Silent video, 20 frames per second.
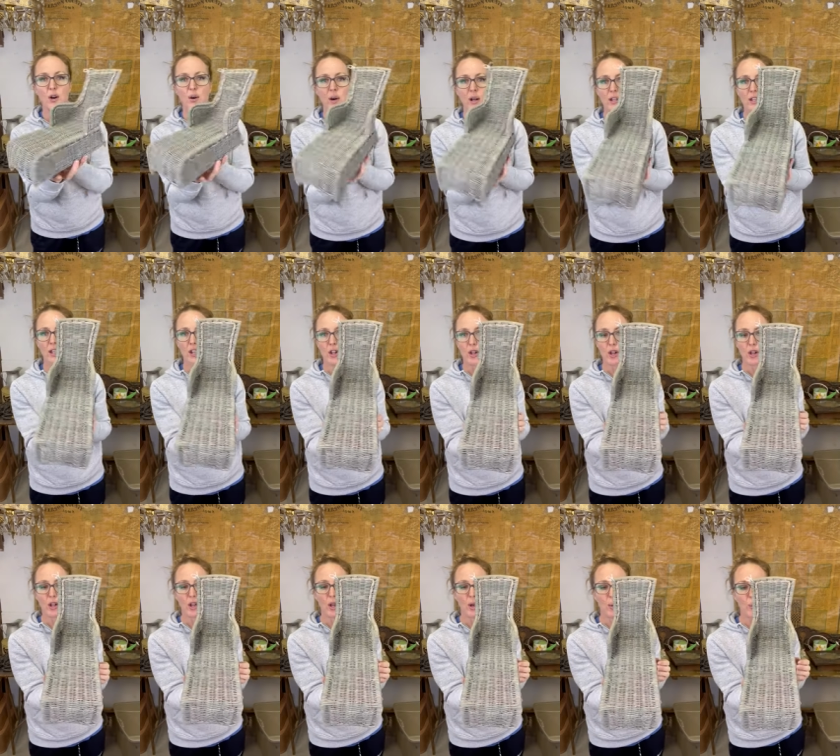a
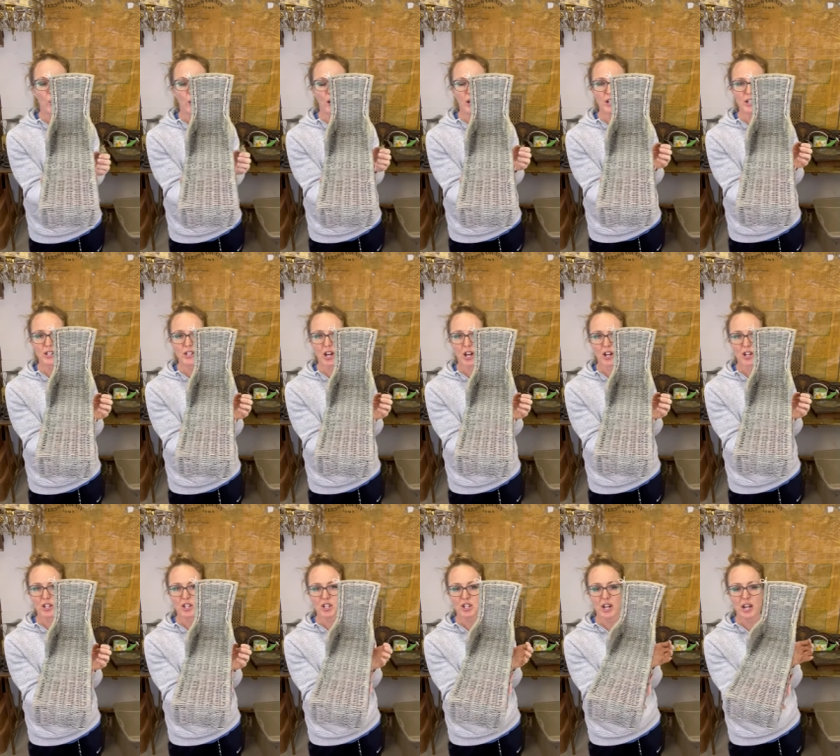little wicker
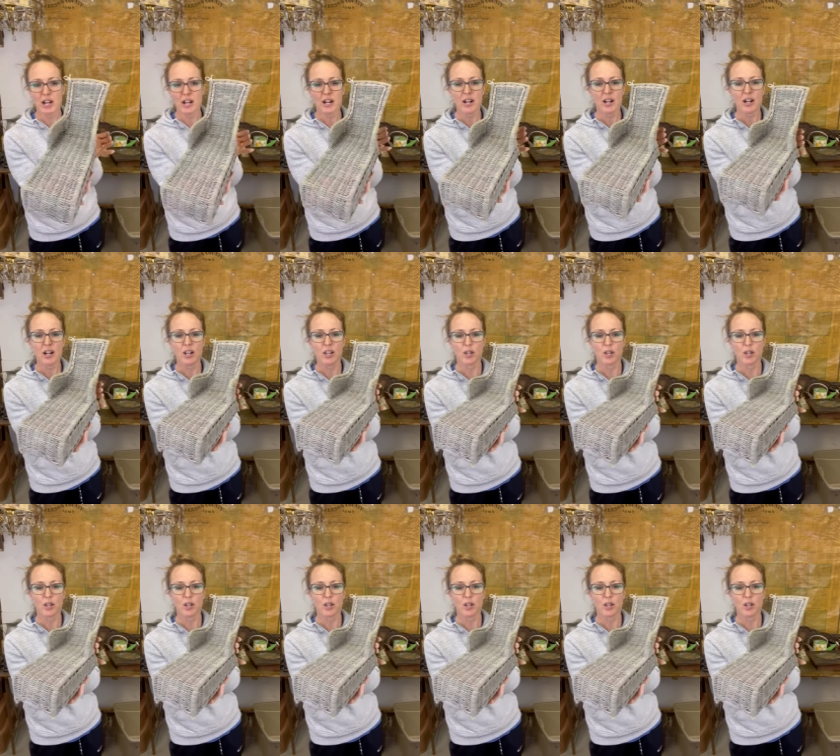doll chair.